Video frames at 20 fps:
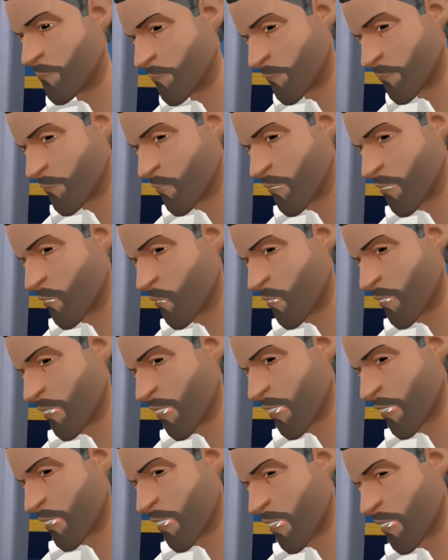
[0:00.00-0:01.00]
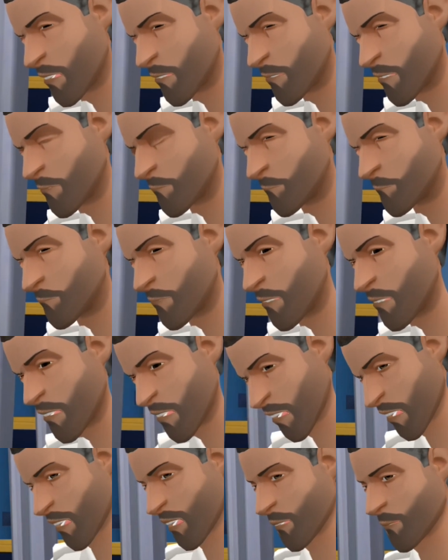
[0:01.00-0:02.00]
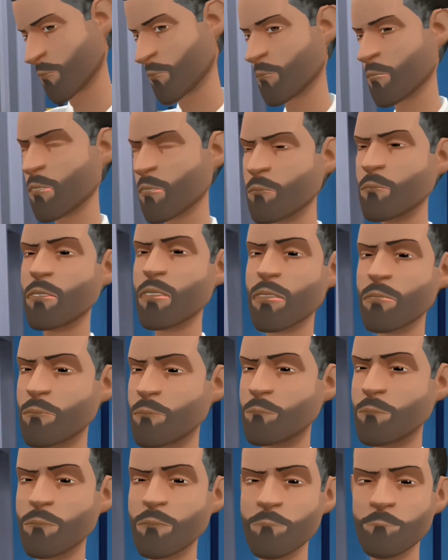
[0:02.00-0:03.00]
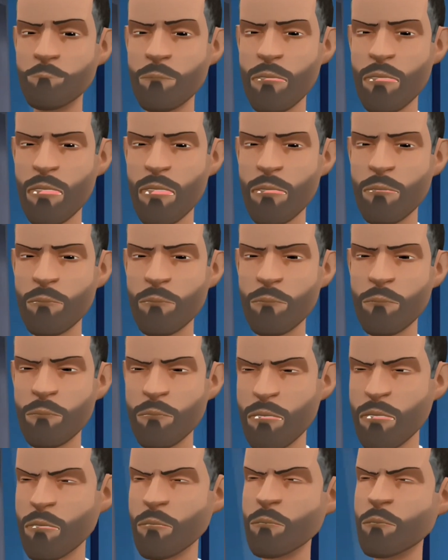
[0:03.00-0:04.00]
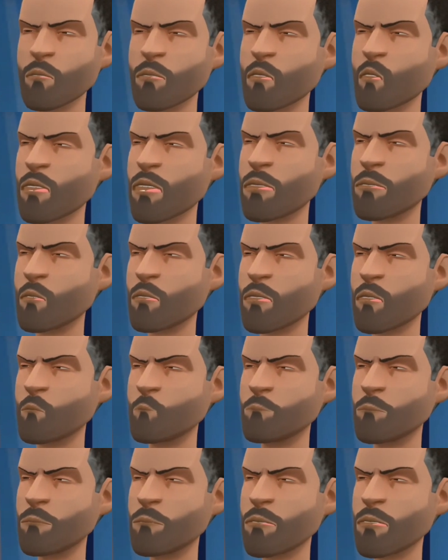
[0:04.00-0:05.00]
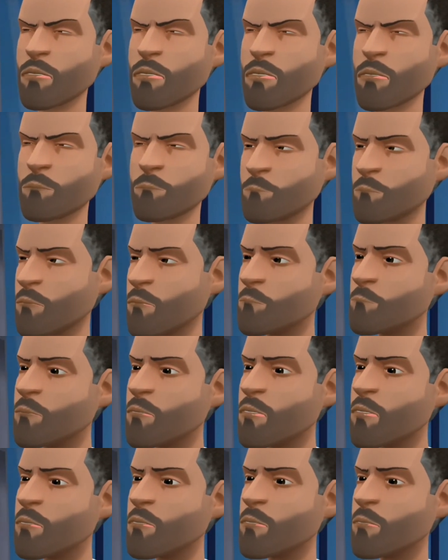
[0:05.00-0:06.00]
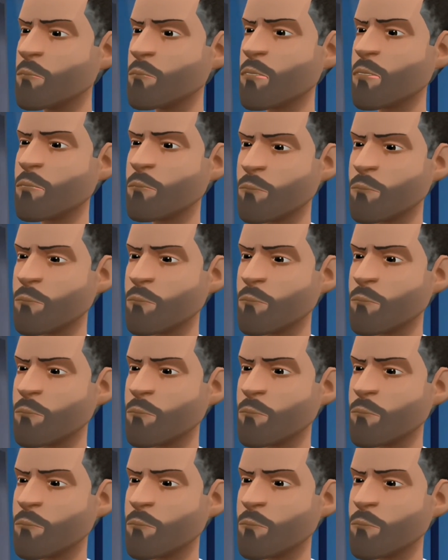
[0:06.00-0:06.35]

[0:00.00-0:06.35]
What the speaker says: Ma'am, I'm going to have to ask you to leave right now to go change your pants. There's a clothing store up the street where you can go purchase some.